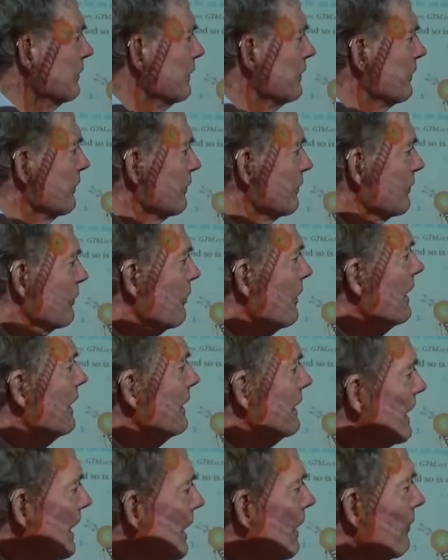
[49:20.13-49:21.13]
the, the
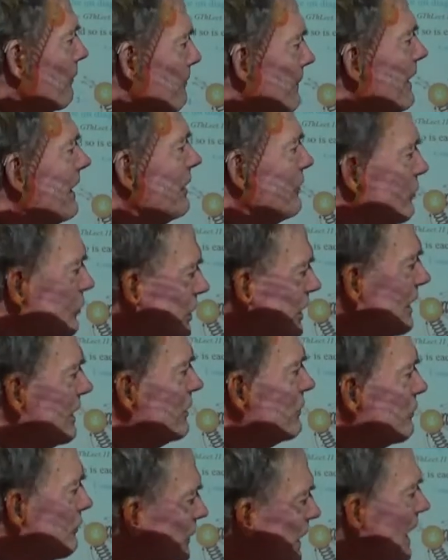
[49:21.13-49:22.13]
grayed out may
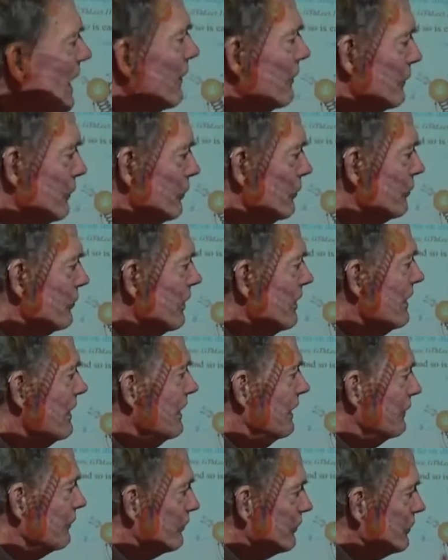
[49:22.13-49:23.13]
change values
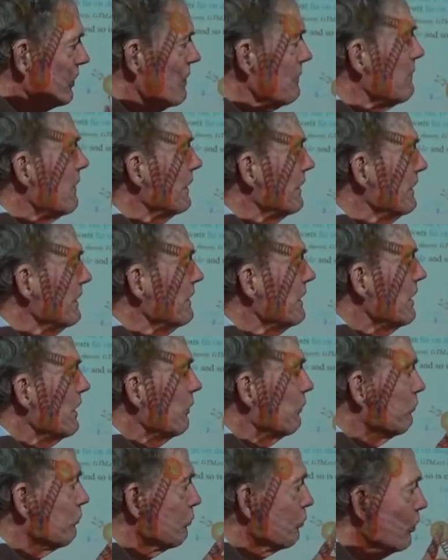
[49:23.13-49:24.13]
if somebody
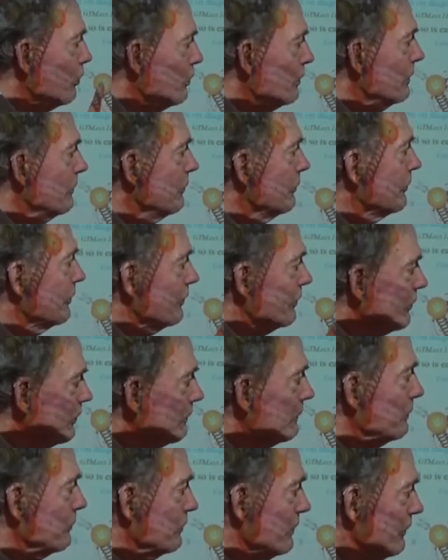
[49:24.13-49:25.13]
ruins the
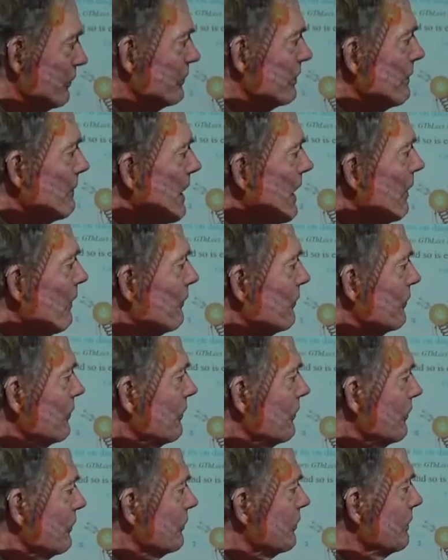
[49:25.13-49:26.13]
symmetry. Somehow
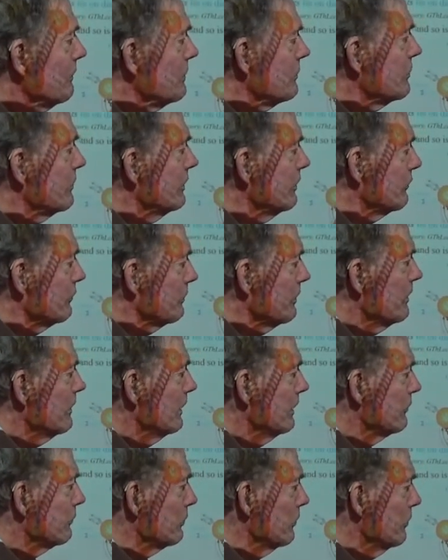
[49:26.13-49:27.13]
the symmetry is,
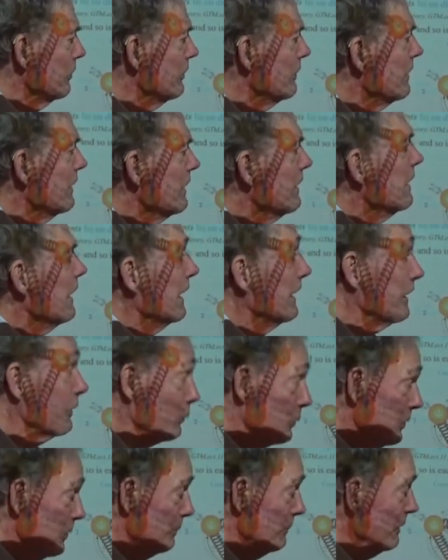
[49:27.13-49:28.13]
is ruined. And it
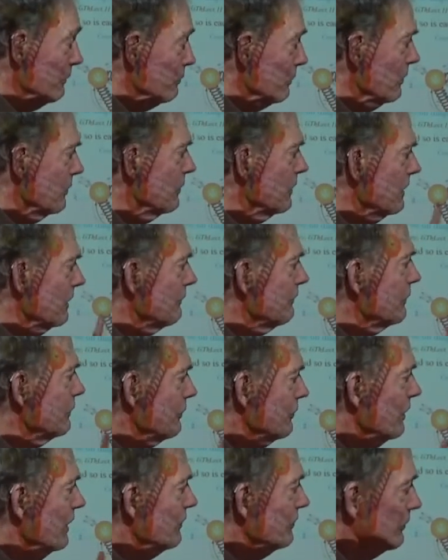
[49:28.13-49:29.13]
will be ruined if you
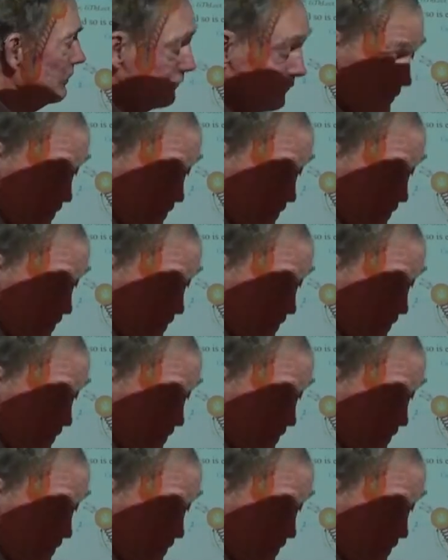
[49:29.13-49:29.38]
change those